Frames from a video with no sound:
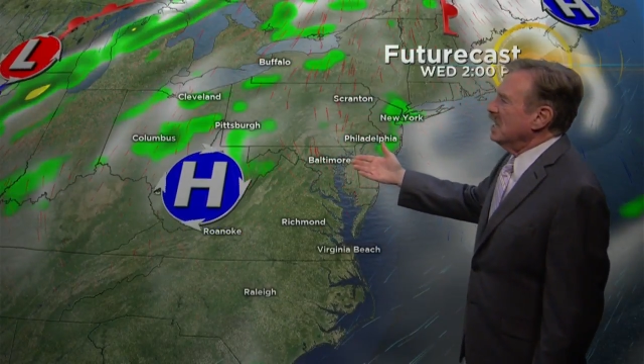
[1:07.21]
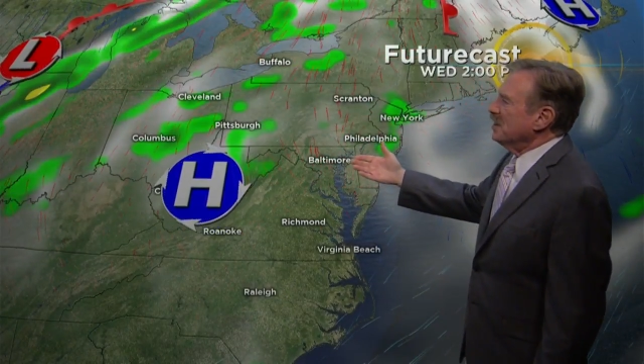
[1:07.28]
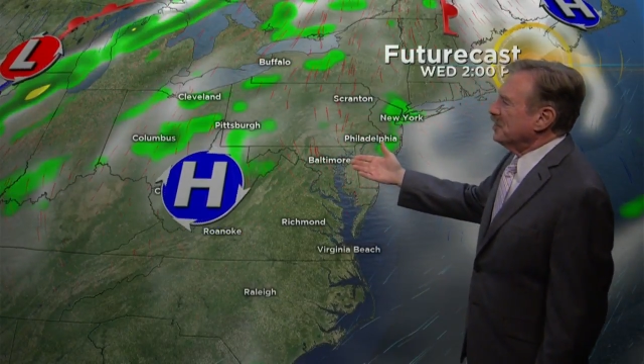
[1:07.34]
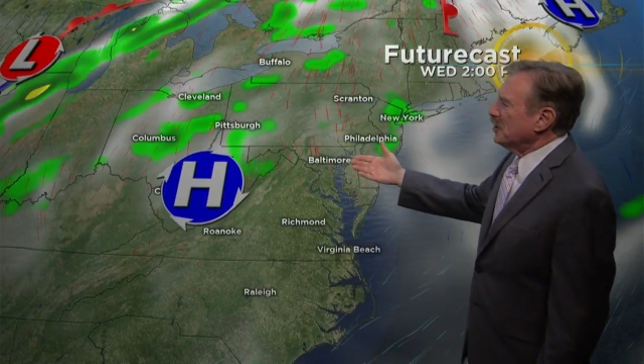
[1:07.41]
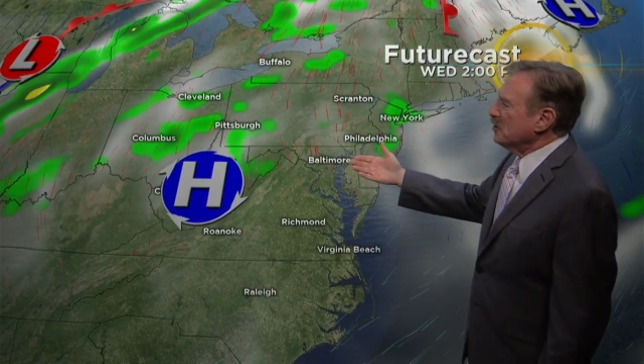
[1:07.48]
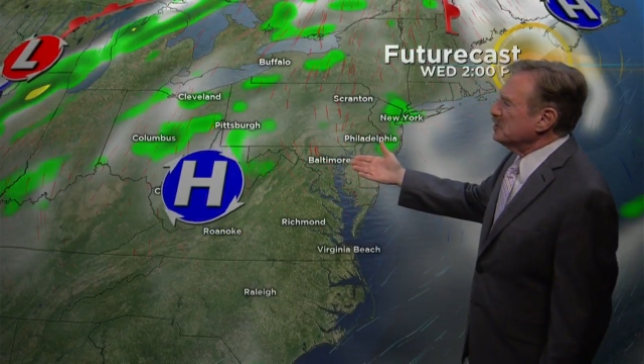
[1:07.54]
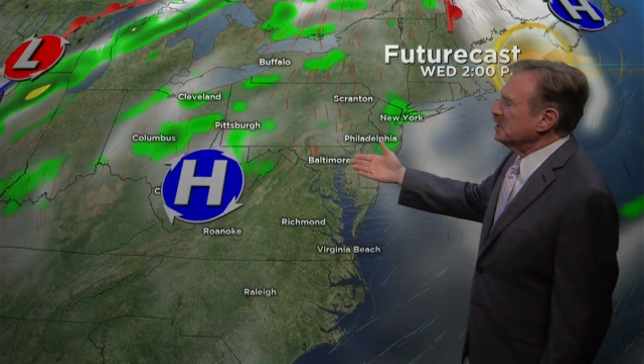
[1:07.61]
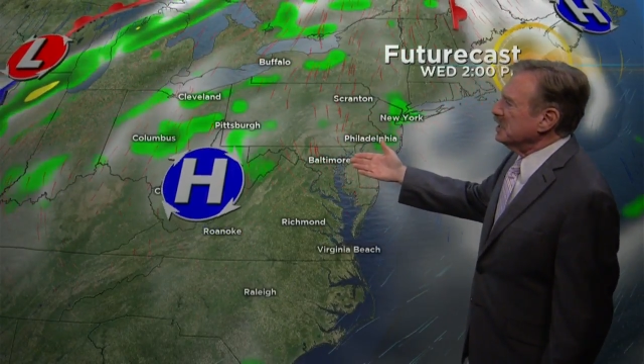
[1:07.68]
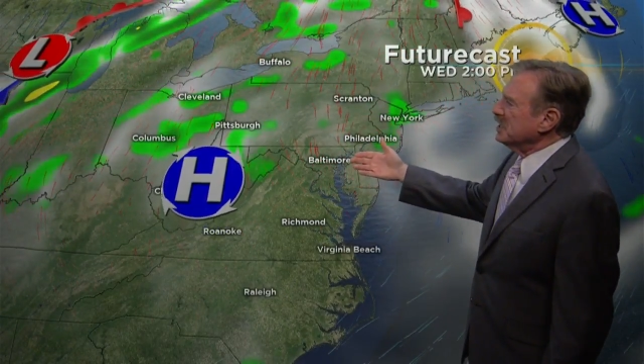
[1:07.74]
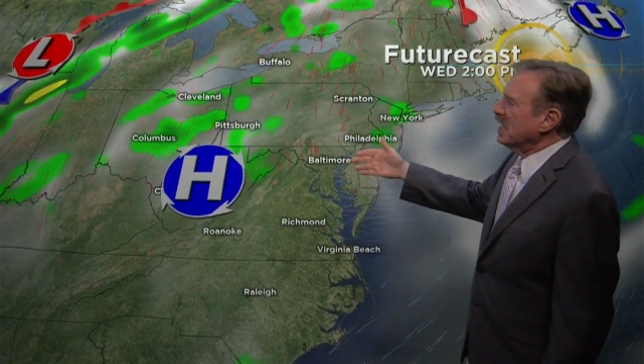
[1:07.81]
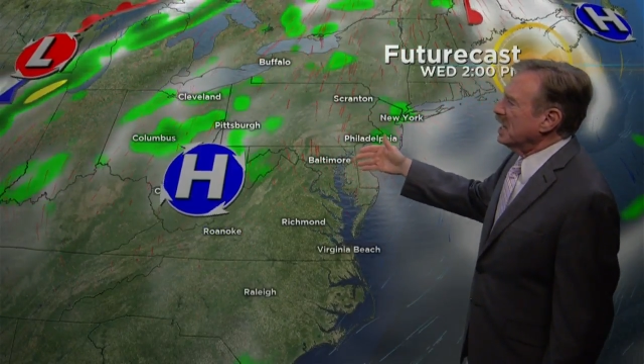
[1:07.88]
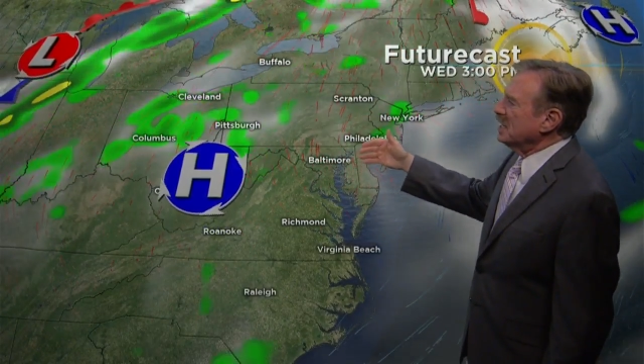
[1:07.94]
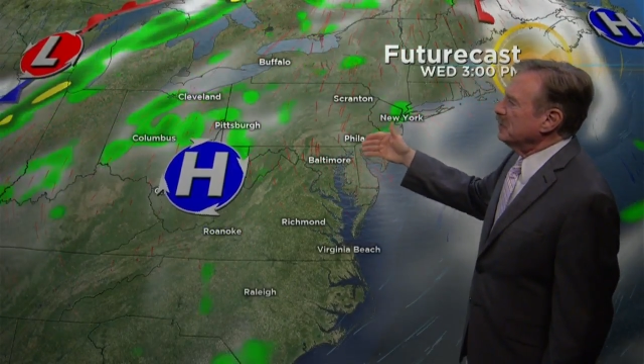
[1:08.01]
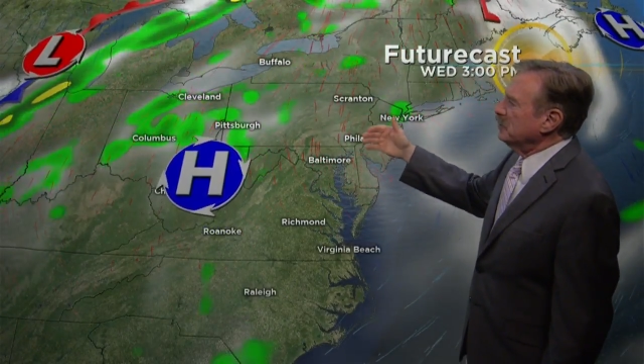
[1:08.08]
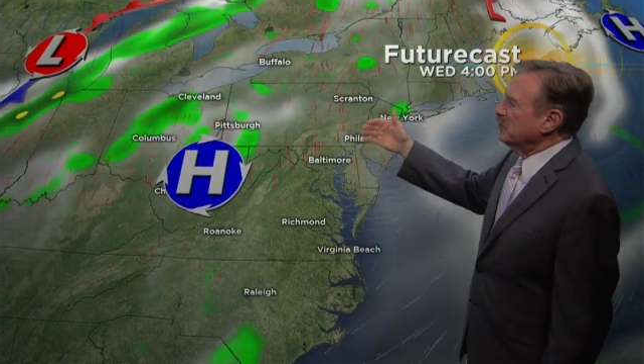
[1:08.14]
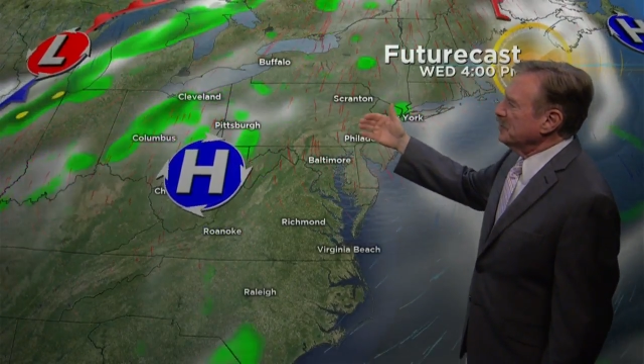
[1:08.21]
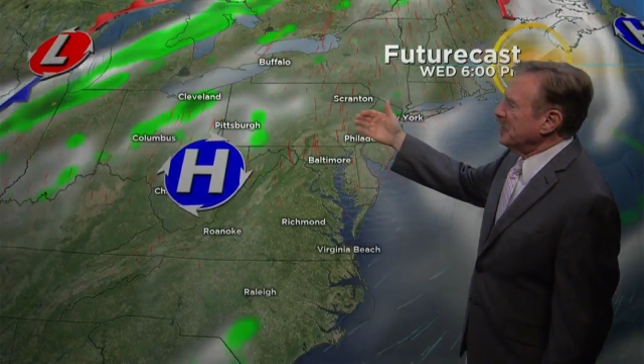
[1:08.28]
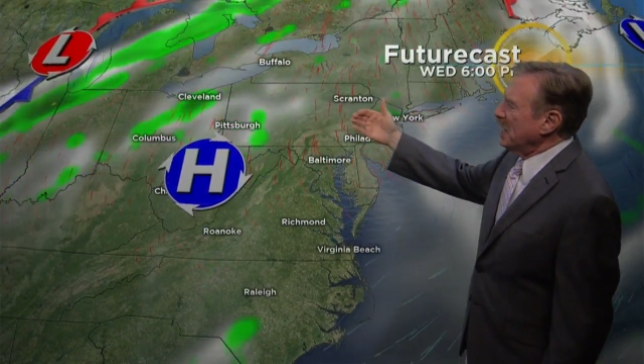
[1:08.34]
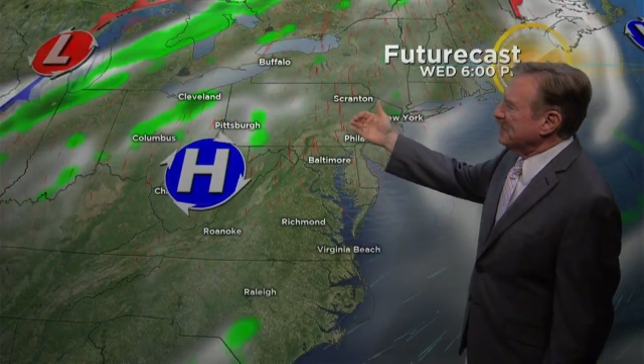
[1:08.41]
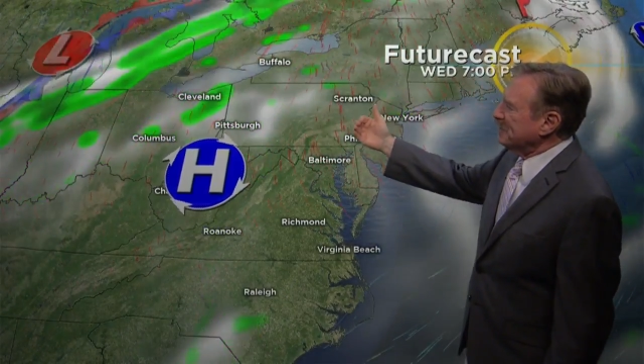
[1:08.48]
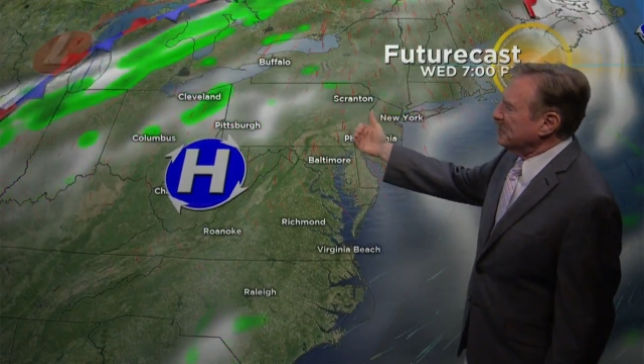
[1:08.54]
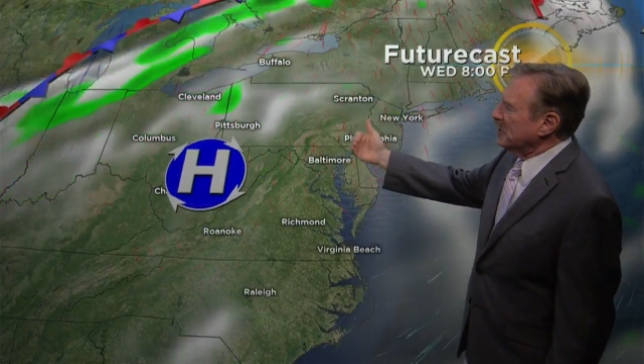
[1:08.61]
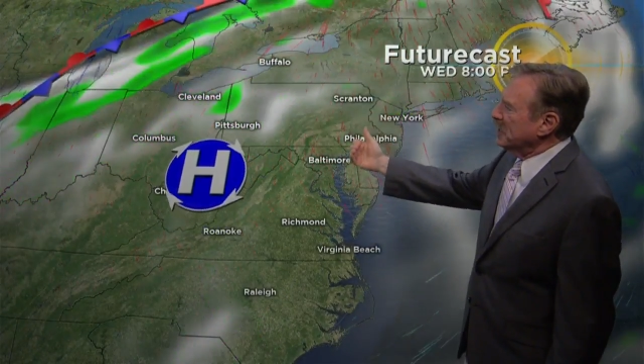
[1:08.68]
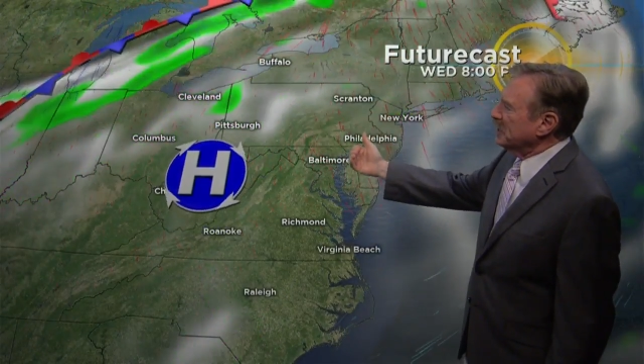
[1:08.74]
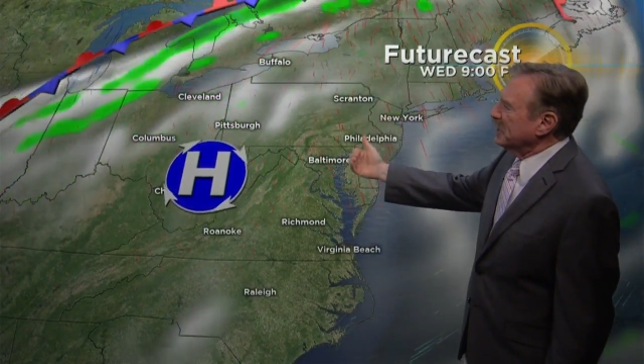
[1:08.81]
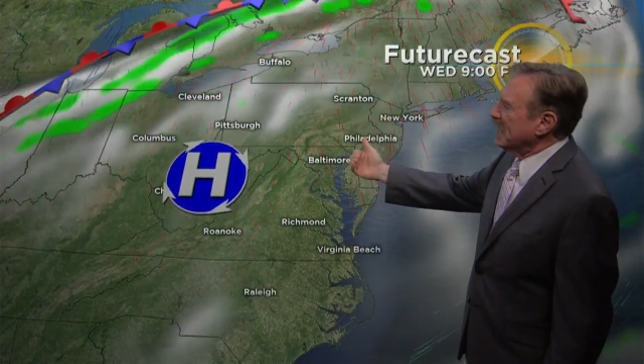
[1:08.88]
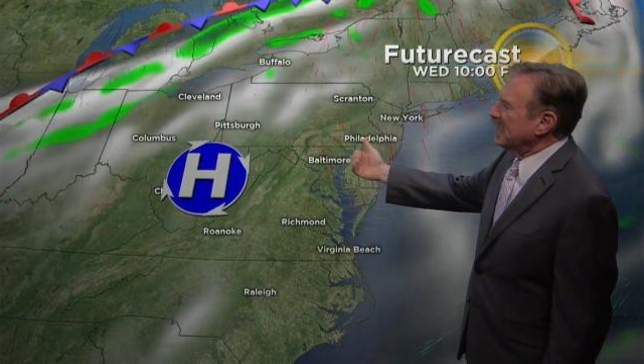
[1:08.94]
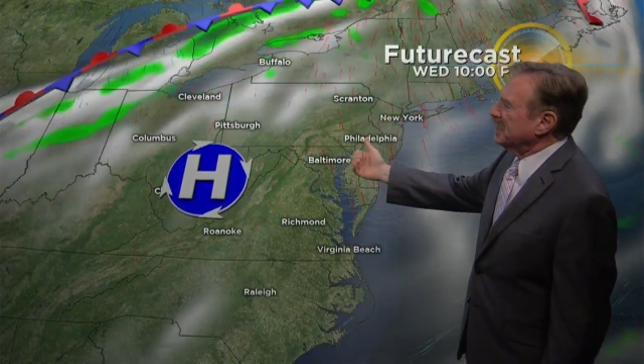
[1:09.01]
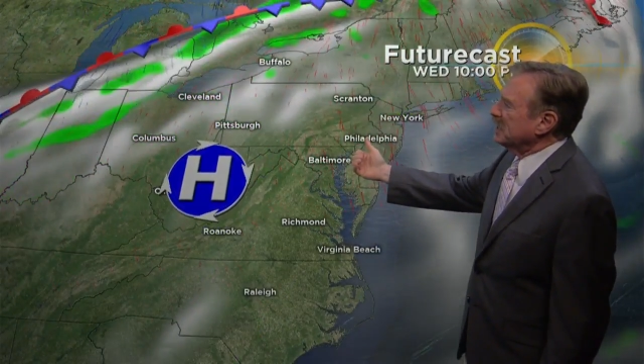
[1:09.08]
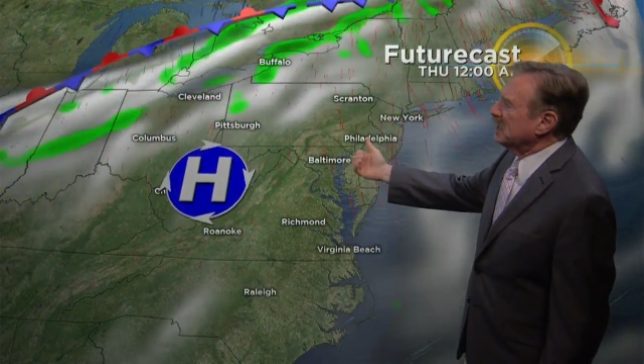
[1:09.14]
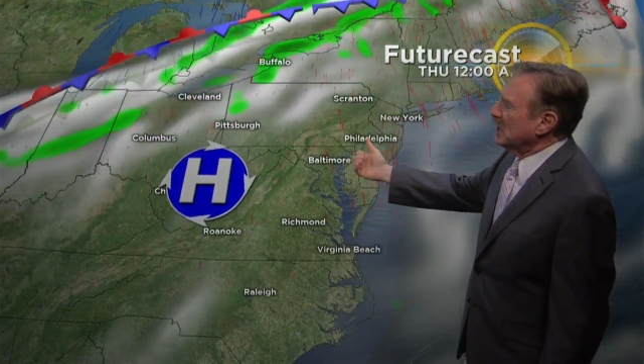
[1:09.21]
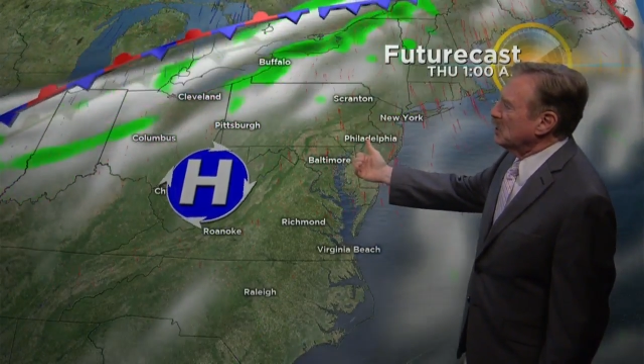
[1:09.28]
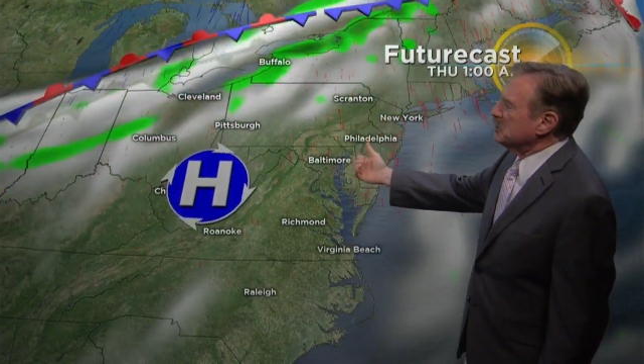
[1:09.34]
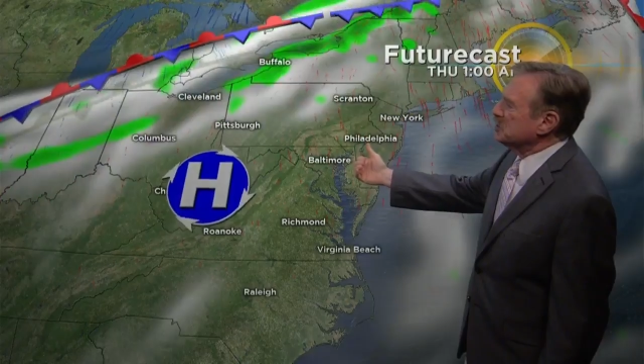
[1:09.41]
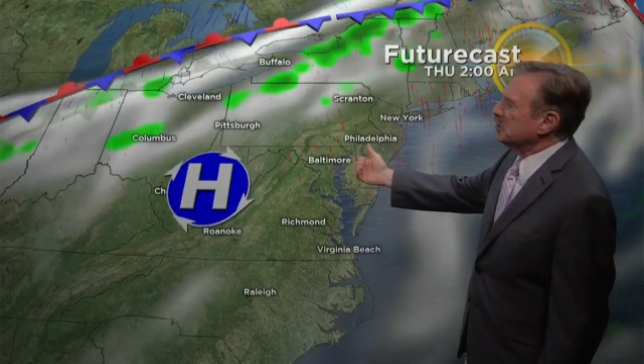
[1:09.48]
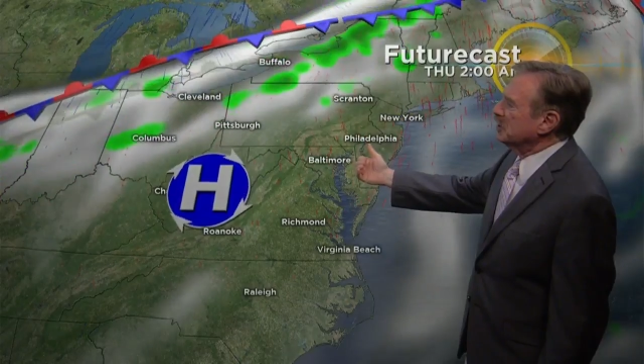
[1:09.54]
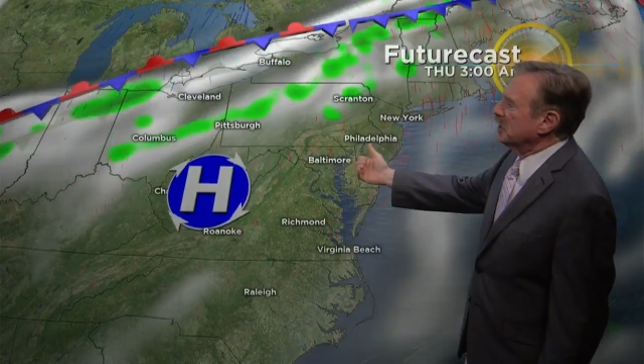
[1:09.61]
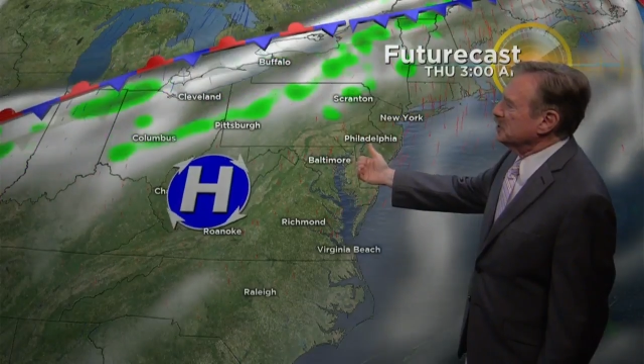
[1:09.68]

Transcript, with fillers: Thursday night, with that front getting closer,